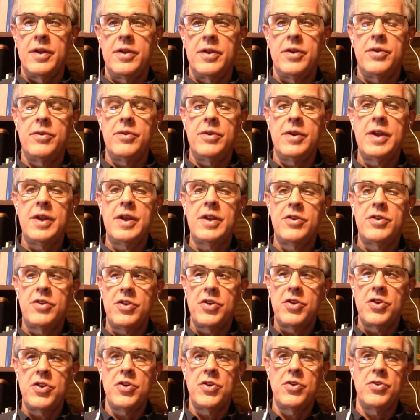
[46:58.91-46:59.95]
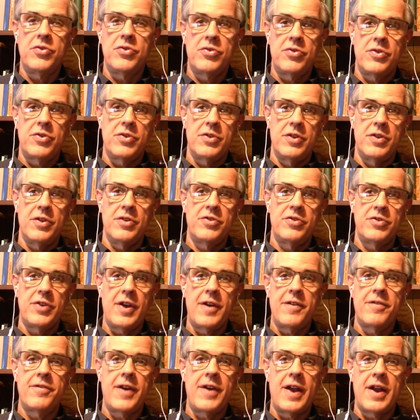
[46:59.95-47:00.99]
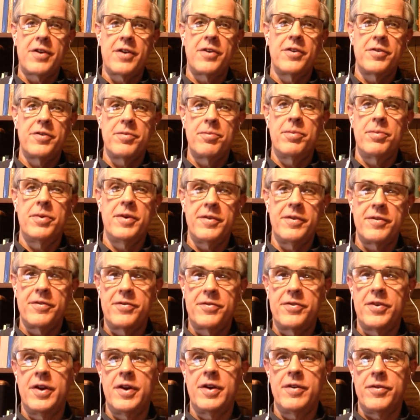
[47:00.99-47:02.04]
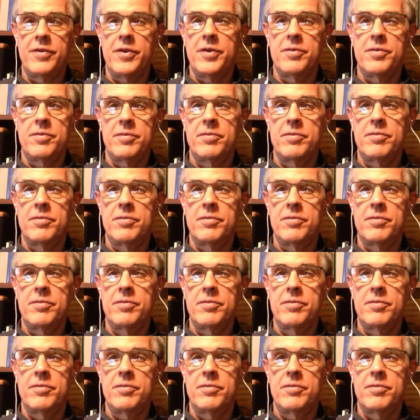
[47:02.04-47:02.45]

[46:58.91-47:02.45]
you need to use the shape factors put in front of you.